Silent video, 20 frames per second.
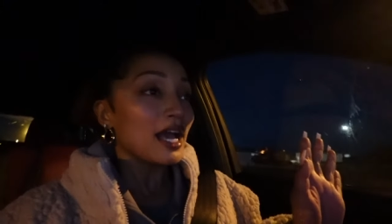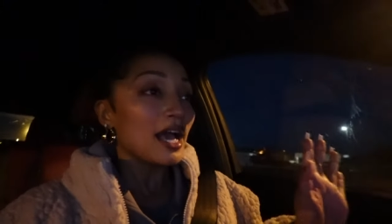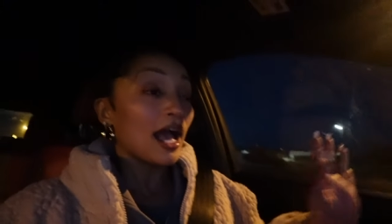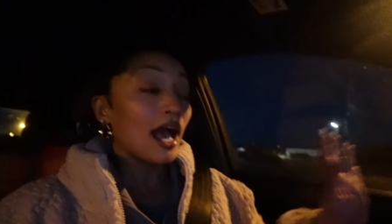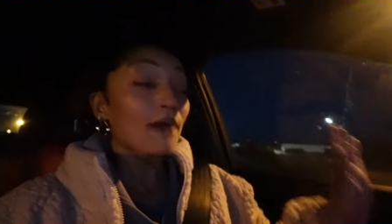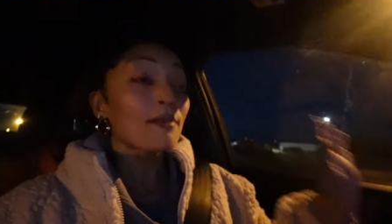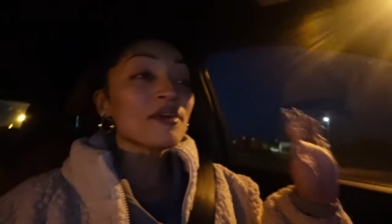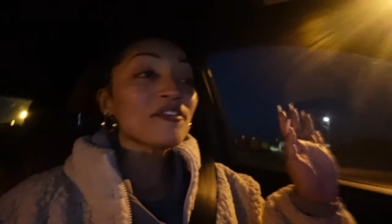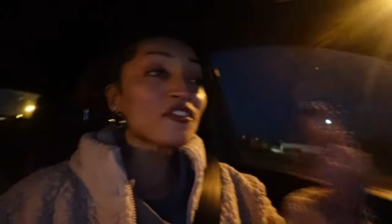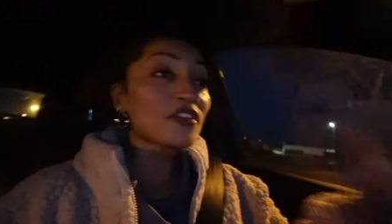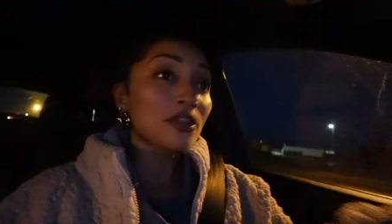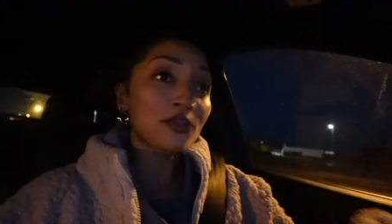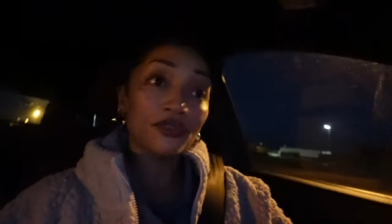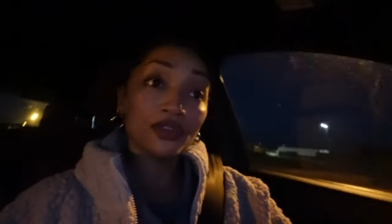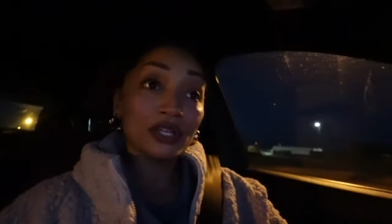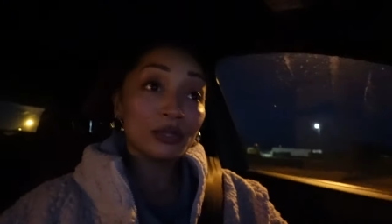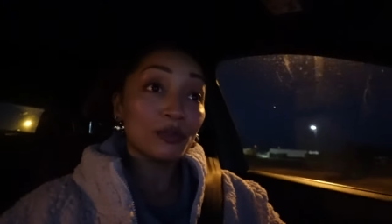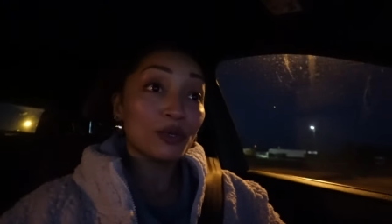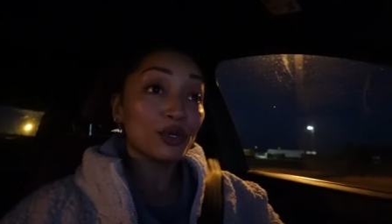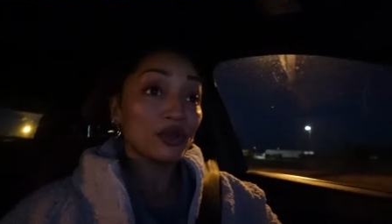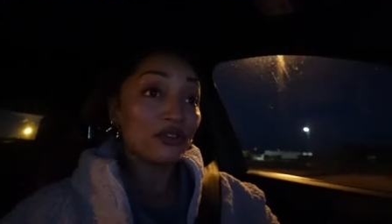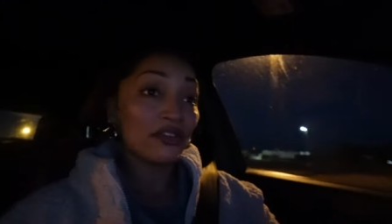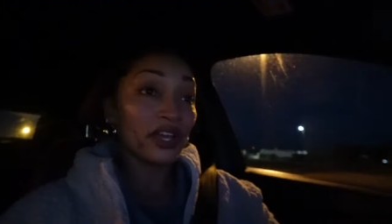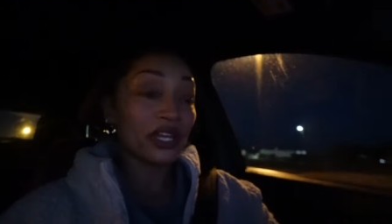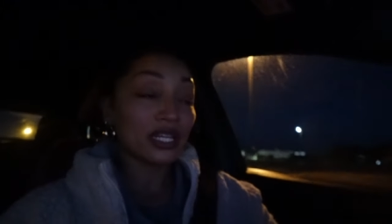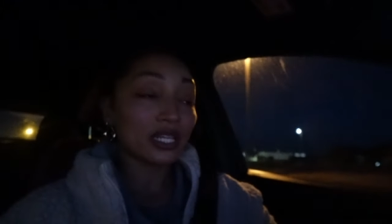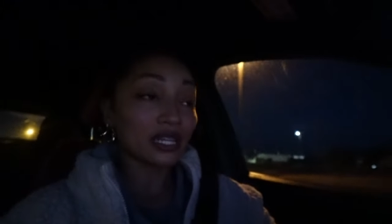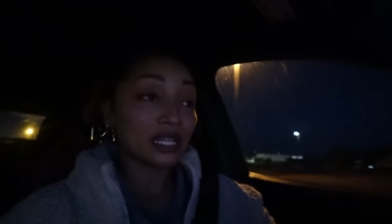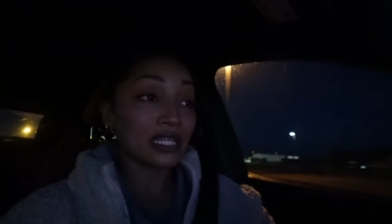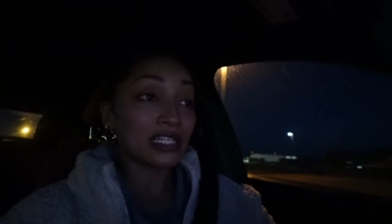I've been feeling really
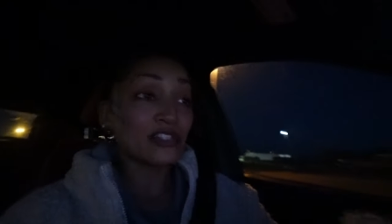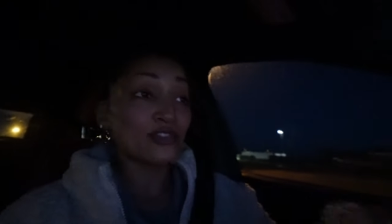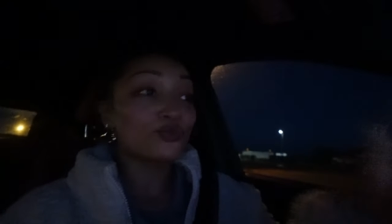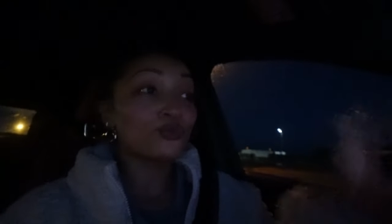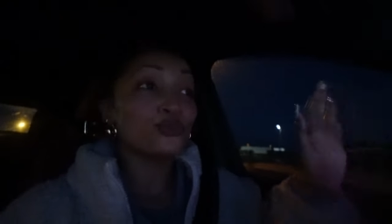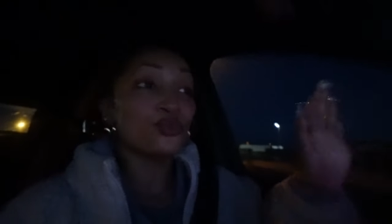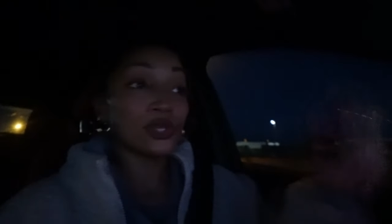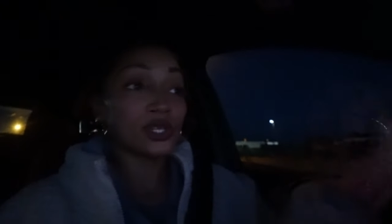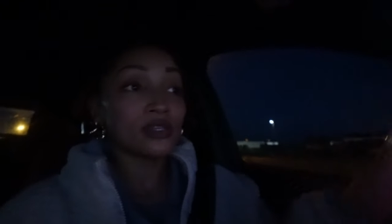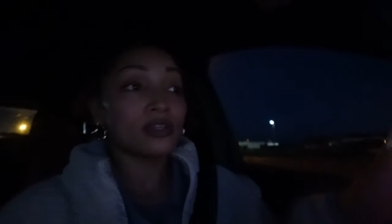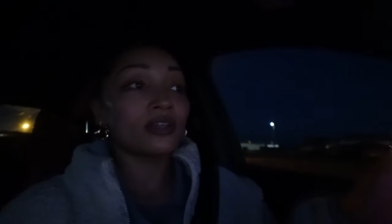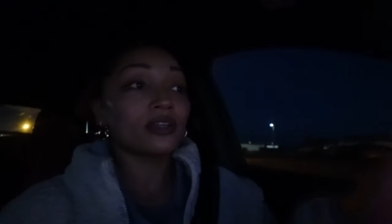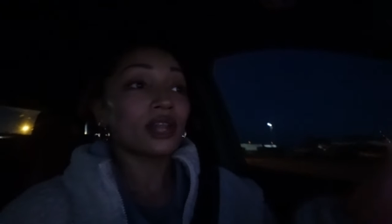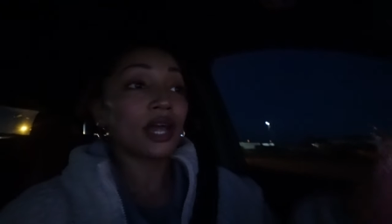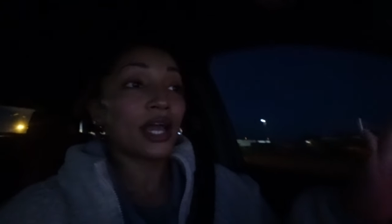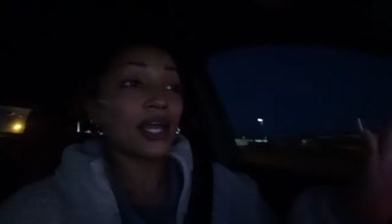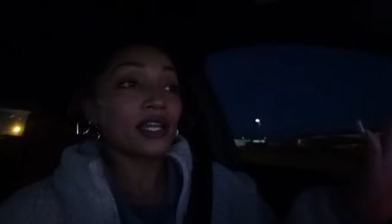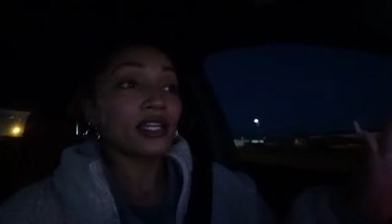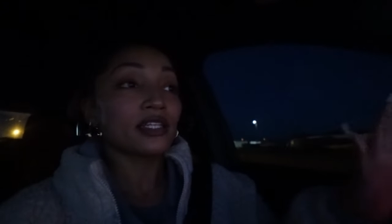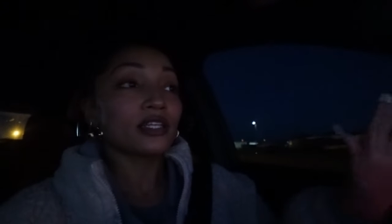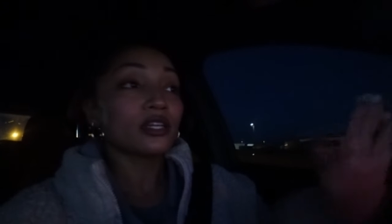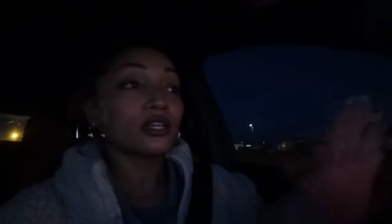motivated this week. Like,